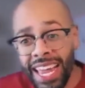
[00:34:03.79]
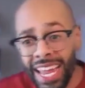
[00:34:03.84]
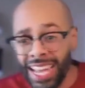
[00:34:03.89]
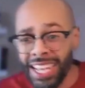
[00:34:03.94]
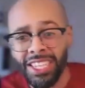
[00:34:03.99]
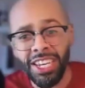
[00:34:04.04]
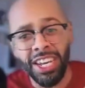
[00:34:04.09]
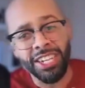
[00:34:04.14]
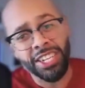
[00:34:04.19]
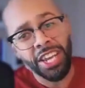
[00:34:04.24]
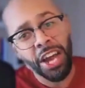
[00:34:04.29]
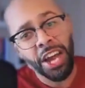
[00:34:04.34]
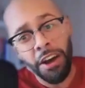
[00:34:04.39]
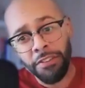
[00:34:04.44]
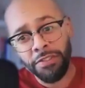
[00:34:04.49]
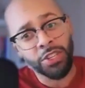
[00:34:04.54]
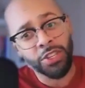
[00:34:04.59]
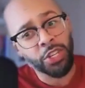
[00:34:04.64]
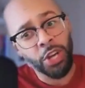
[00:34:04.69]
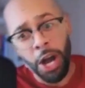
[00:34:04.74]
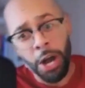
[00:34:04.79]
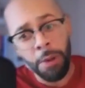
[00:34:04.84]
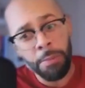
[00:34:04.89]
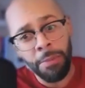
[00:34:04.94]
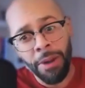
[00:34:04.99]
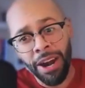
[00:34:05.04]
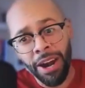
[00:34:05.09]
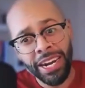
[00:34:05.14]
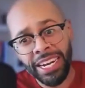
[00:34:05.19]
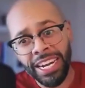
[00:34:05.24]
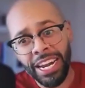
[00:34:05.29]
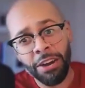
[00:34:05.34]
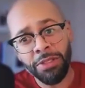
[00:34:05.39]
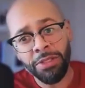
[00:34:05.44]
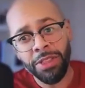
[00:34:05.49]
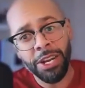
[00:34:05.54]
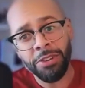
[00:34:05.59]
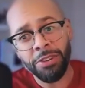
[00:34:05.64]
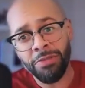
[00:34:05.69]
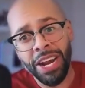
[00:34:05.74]
It's a tough job market
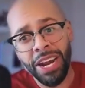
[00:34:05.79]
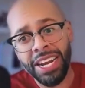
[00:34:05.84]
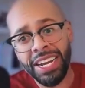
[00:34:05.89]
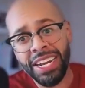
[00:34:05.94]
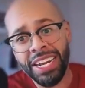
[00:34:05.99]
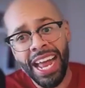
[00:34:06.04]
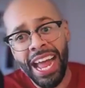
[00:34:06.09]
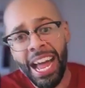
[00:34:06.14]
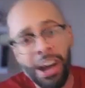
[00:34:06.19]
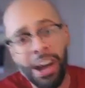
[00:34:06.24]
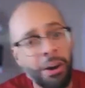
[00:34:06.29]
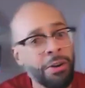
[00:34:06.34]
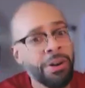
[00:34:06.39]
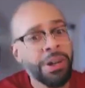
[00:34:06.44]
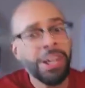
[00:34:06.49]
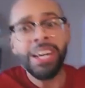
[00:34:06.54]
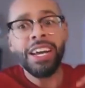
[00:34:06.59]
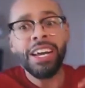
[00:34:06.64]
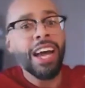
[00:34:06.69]
out there right now.